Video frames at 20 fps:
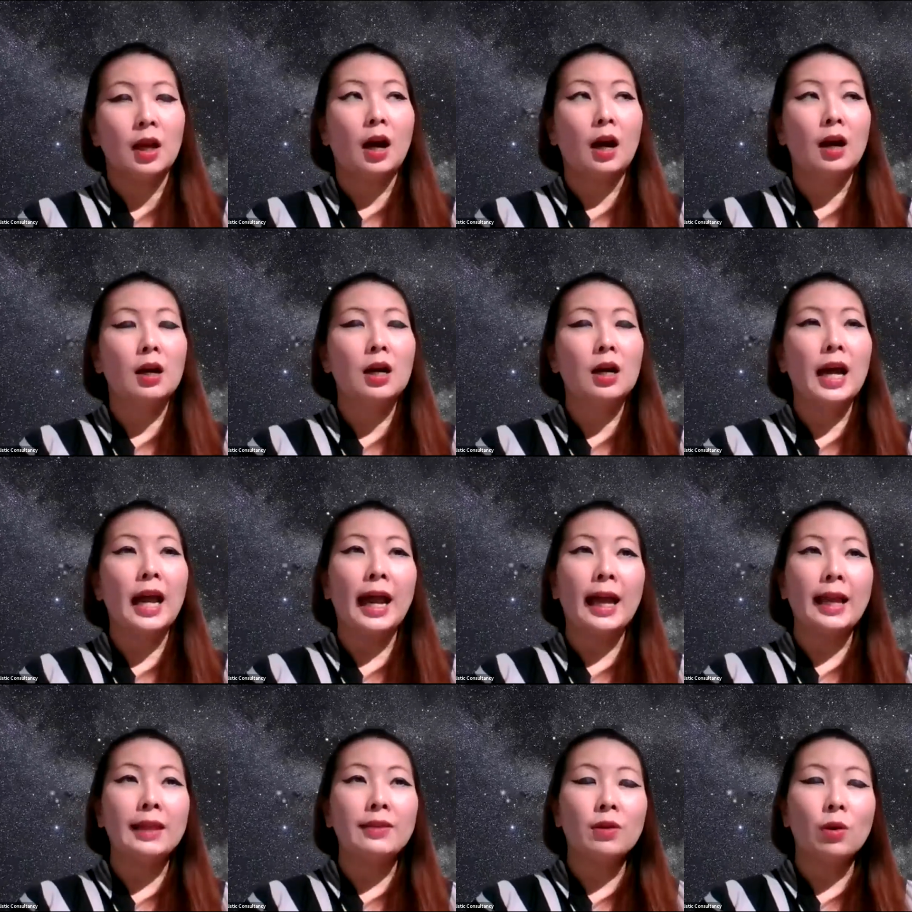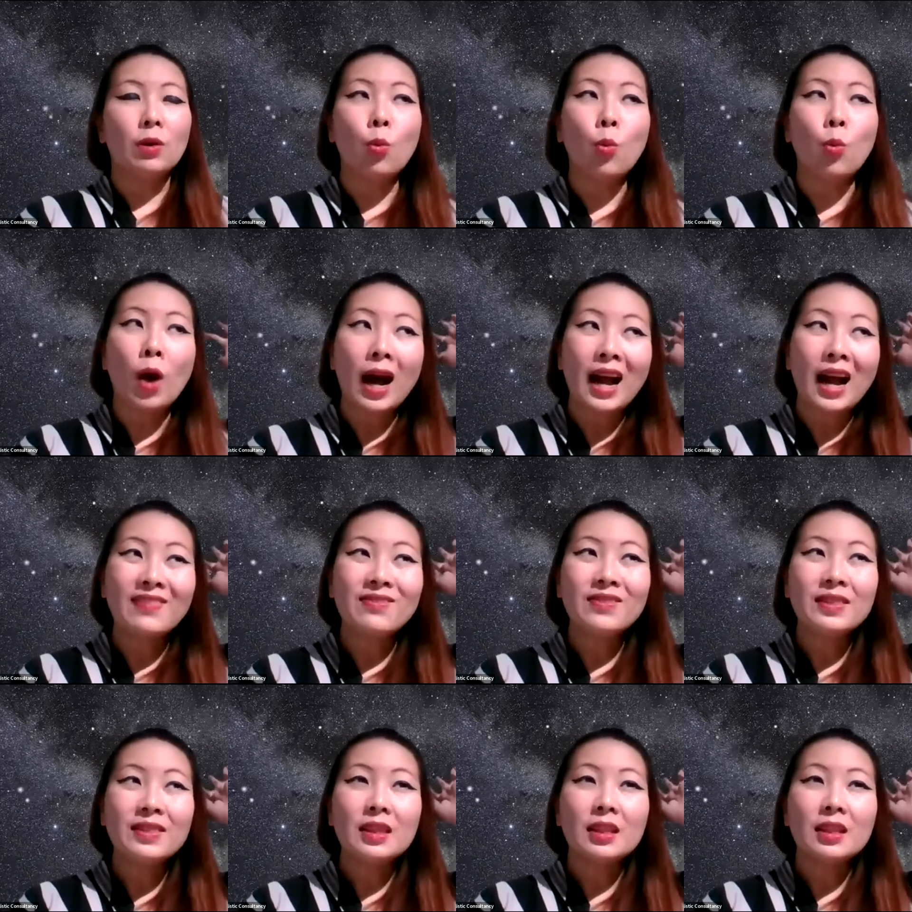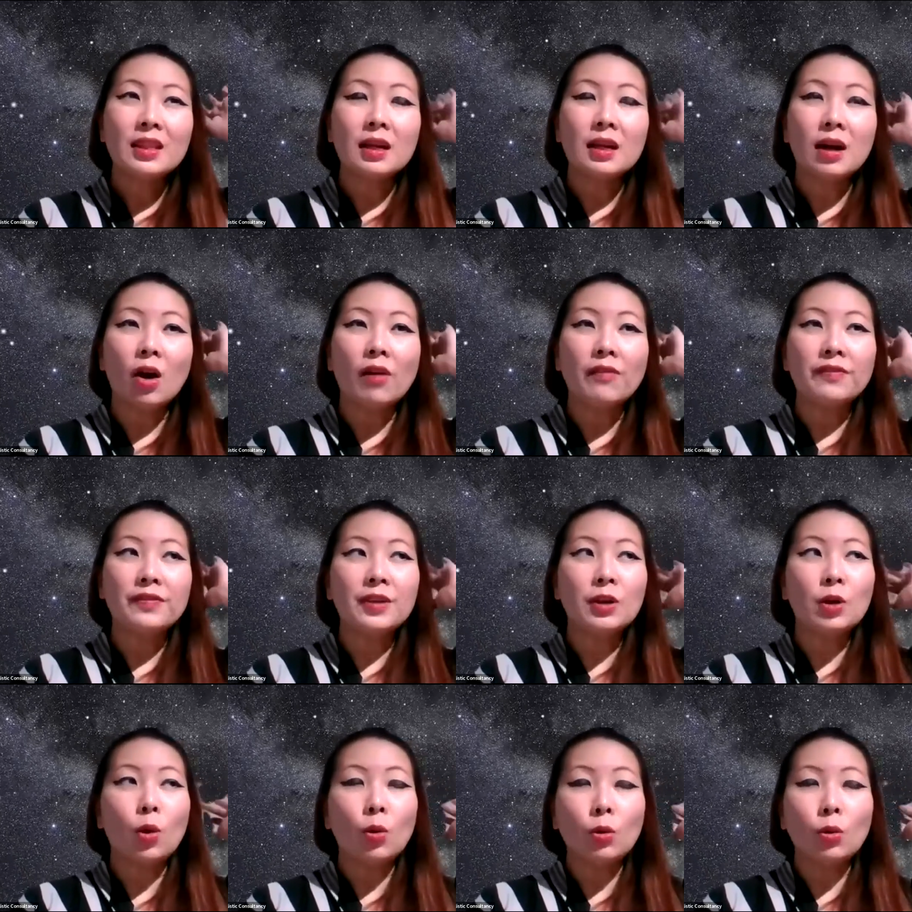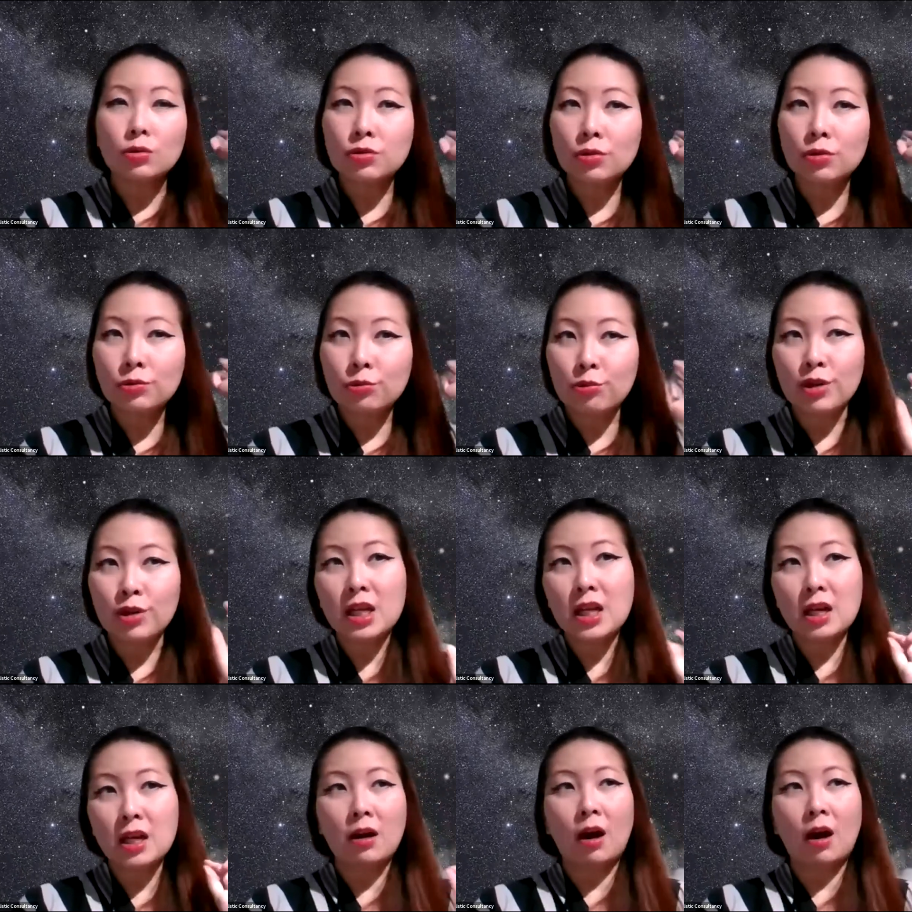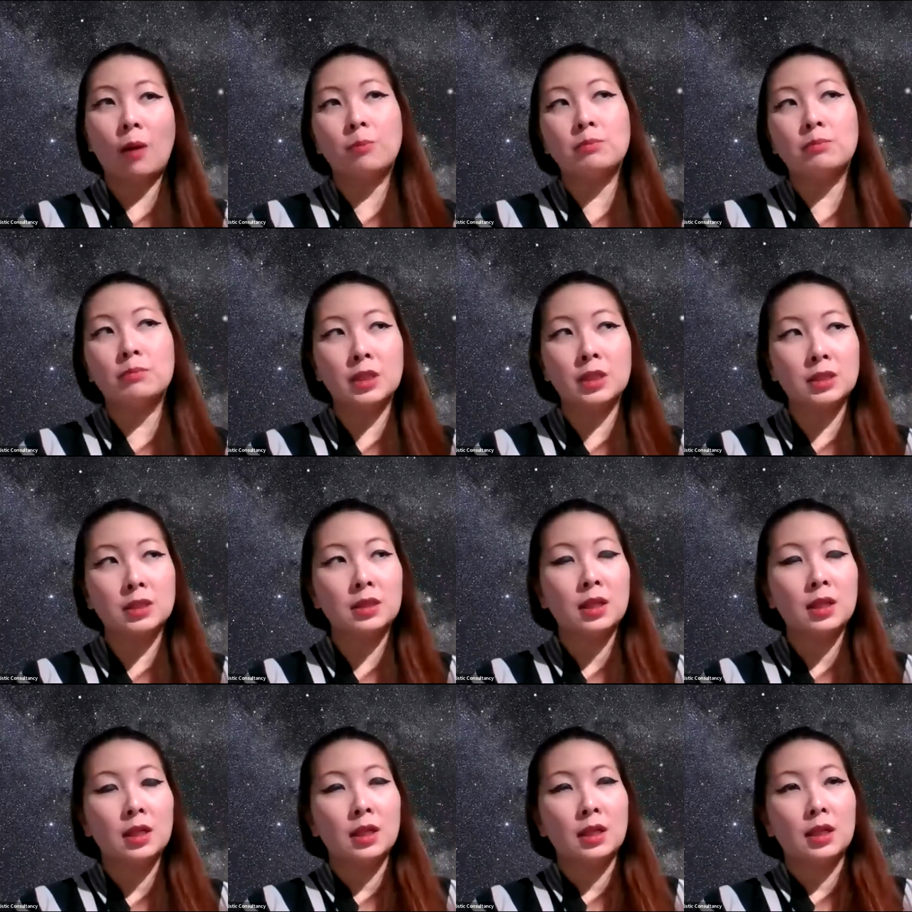And one of the also really common